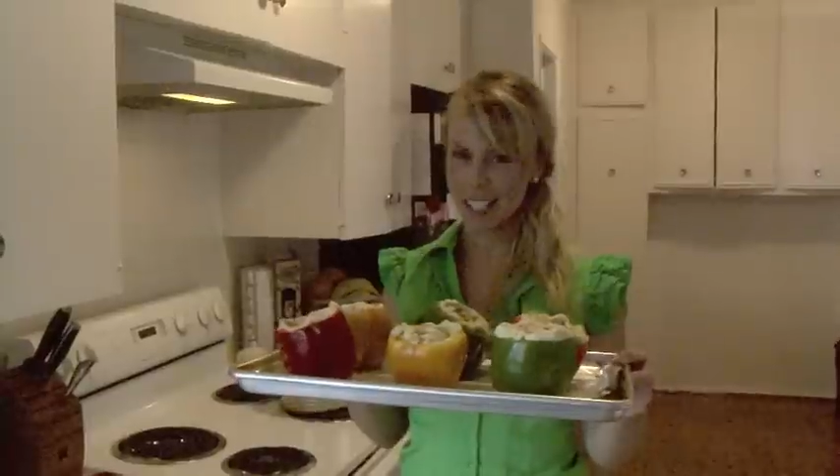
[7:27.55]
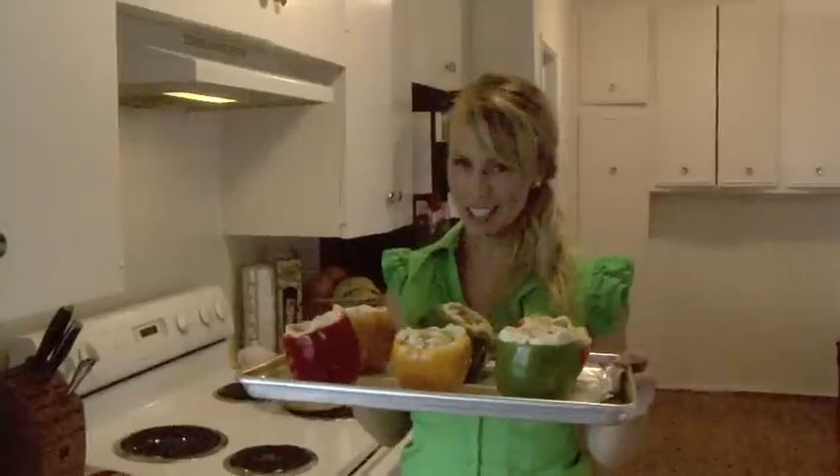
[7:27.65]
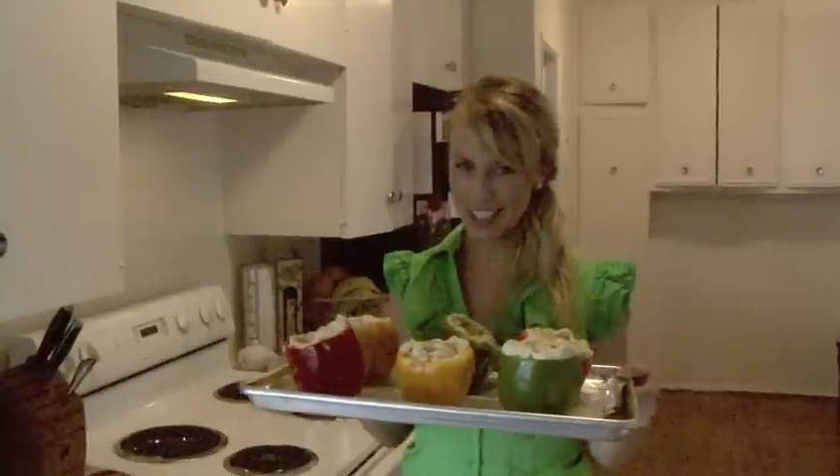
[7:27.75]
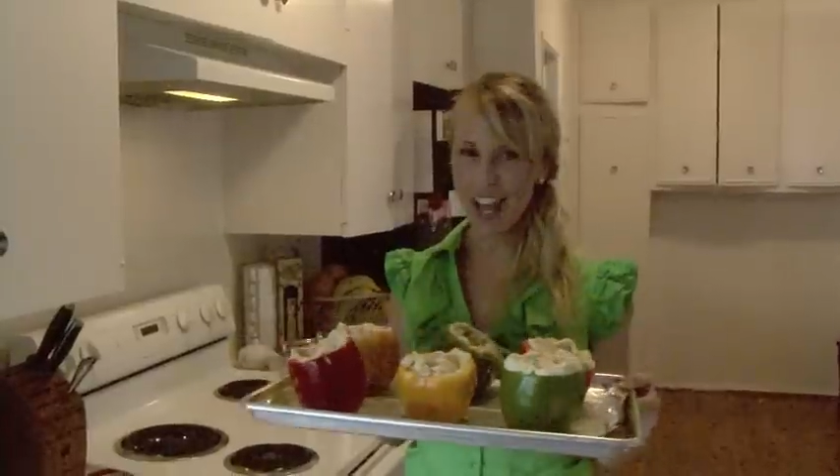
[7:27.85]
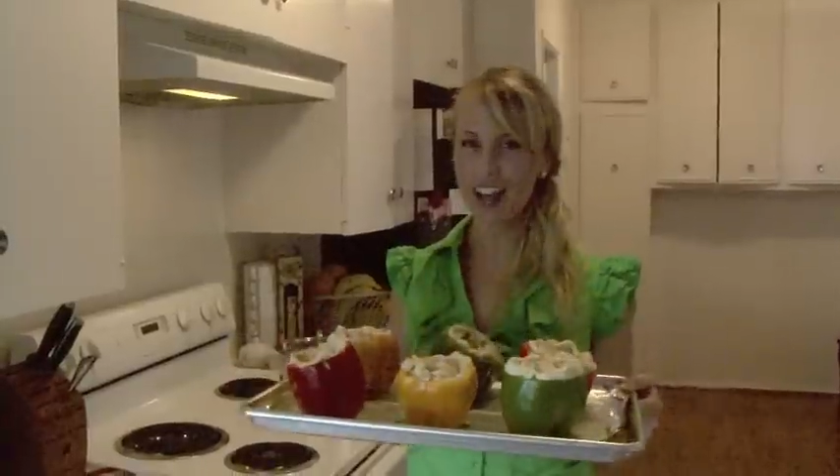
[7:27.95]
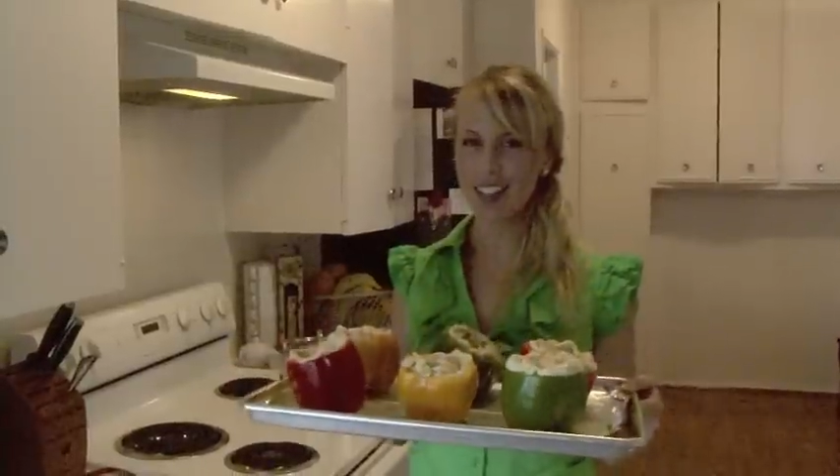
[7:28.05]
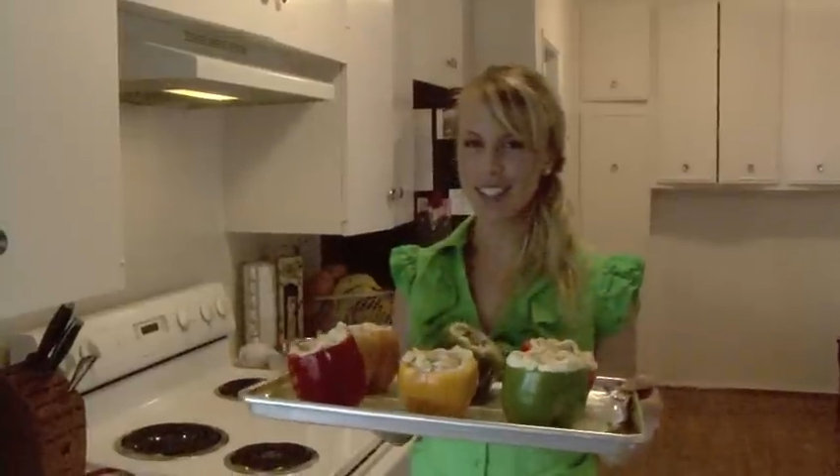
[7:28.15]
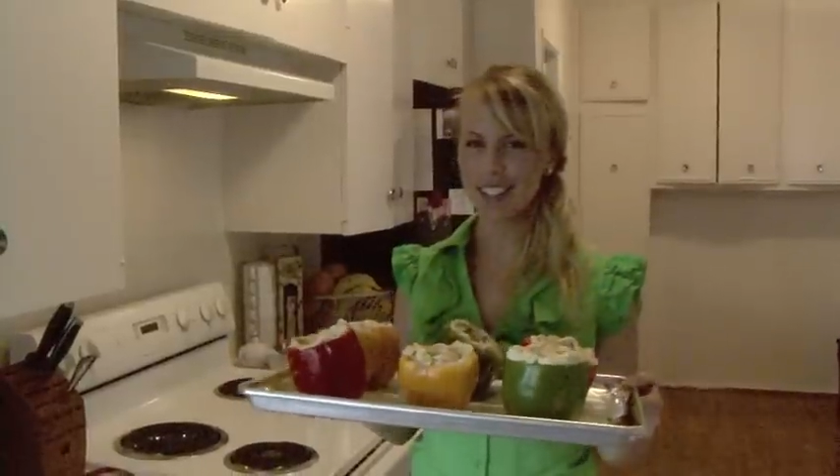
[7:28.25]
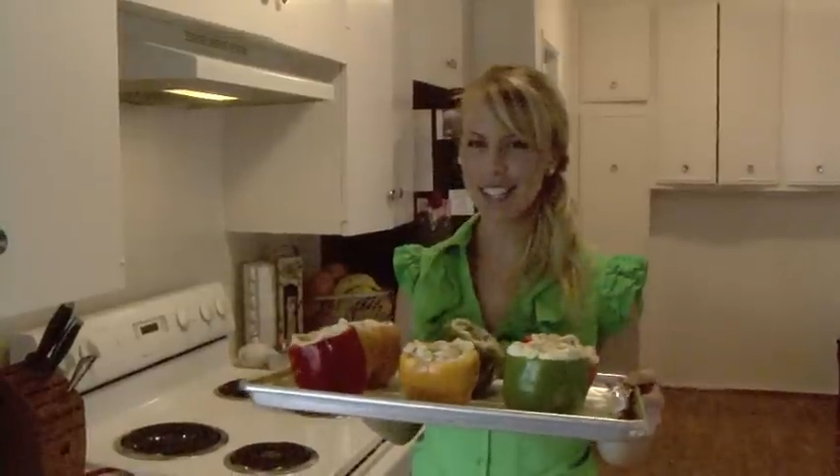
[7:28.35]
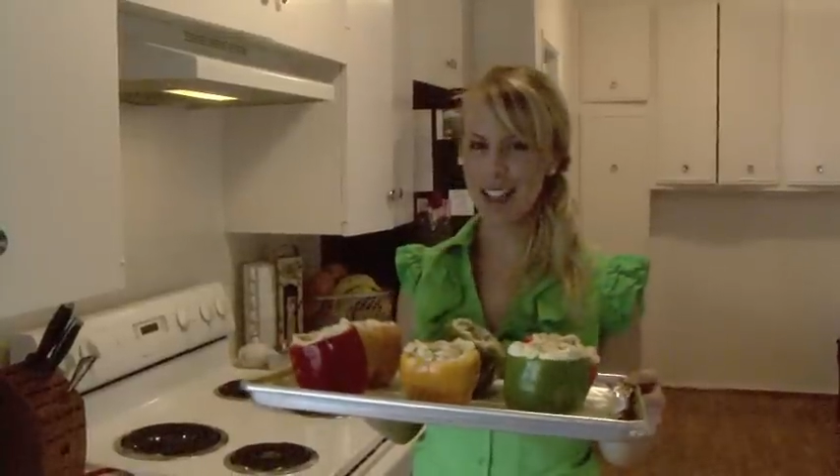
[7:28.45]

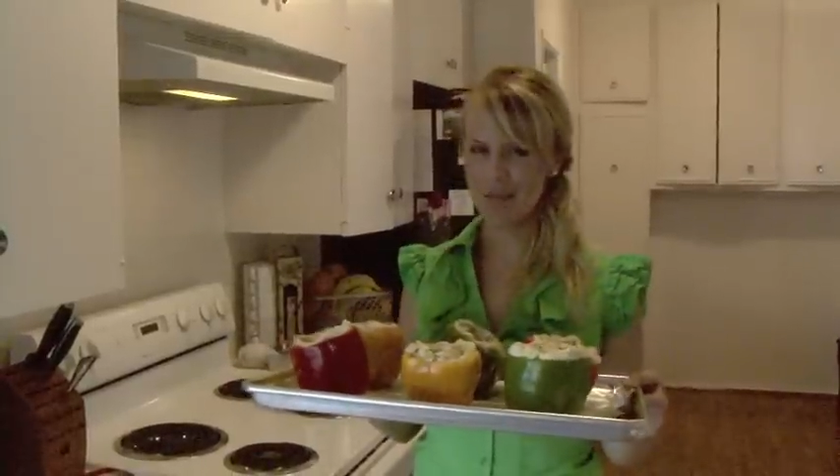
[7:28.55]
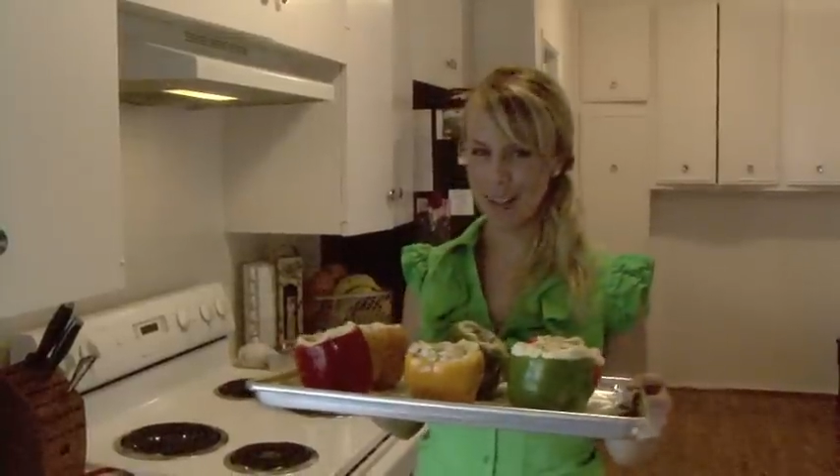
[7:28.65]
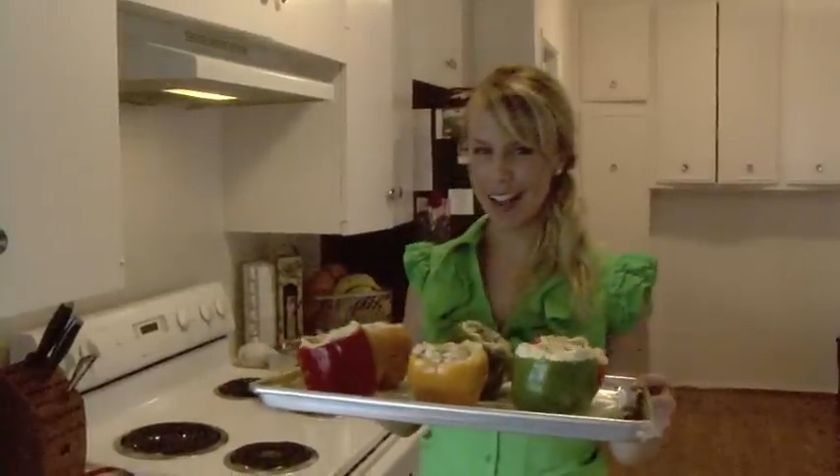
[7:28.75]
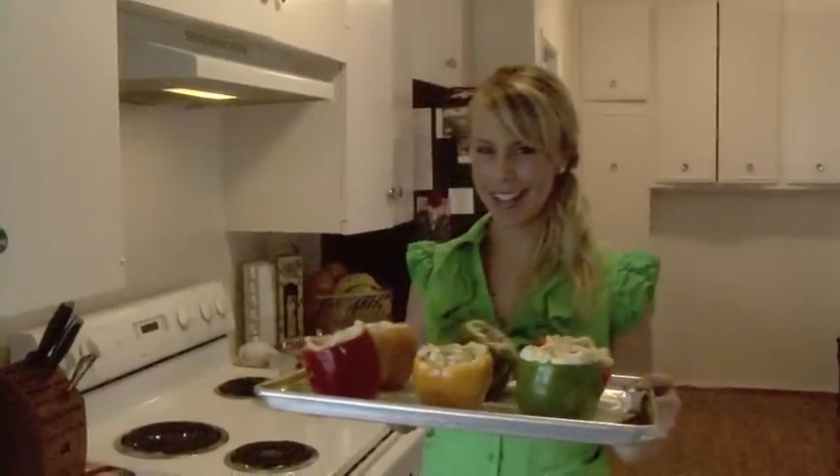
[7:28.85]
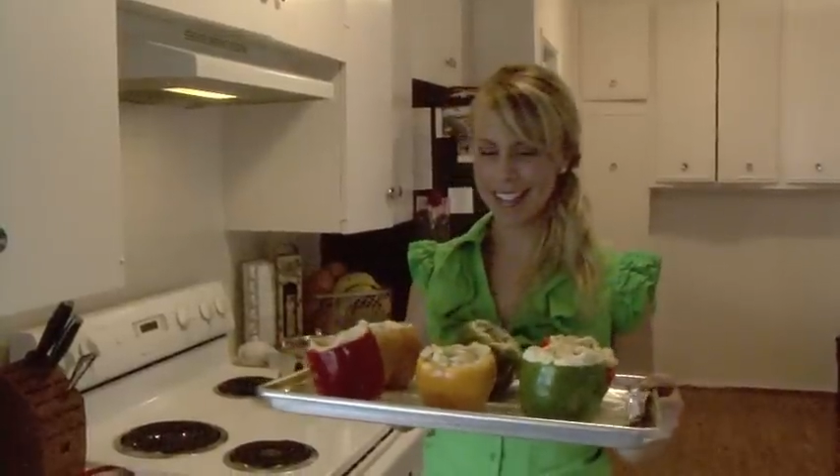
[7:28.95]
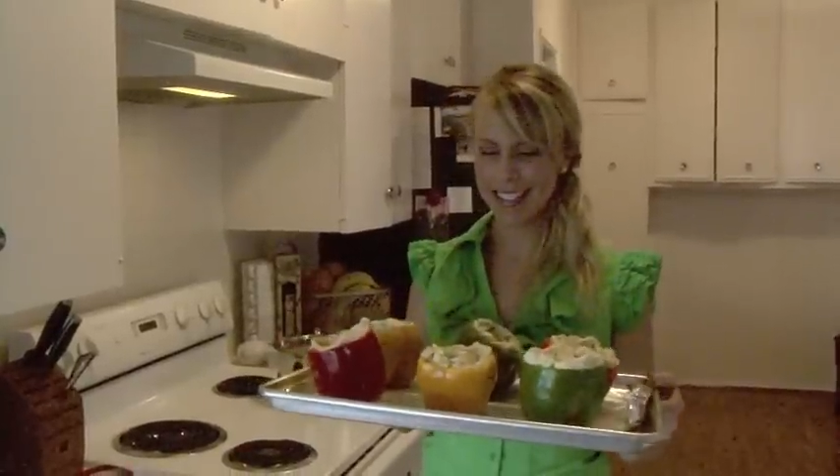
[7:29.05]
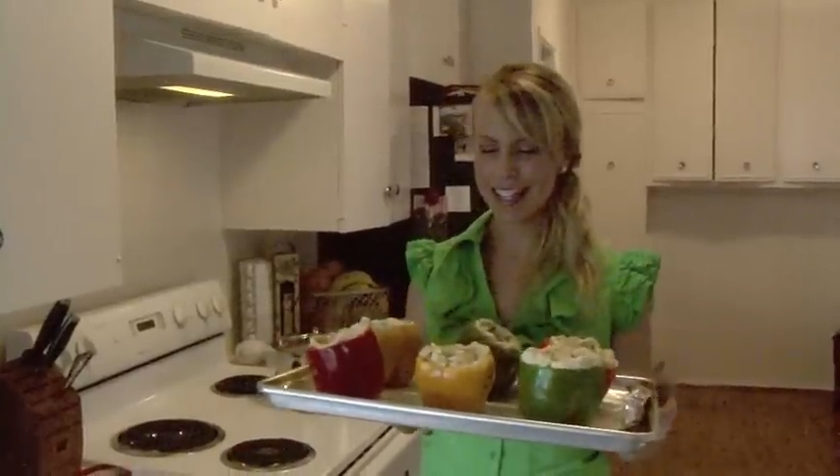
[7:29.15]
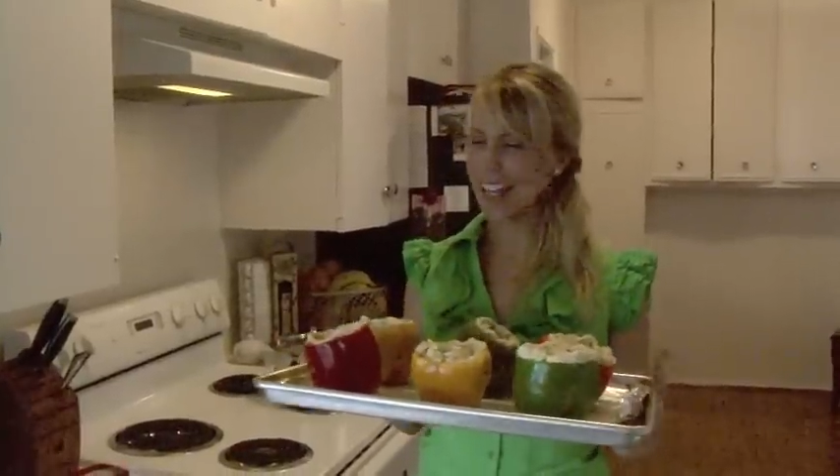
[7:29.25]
shells and bells.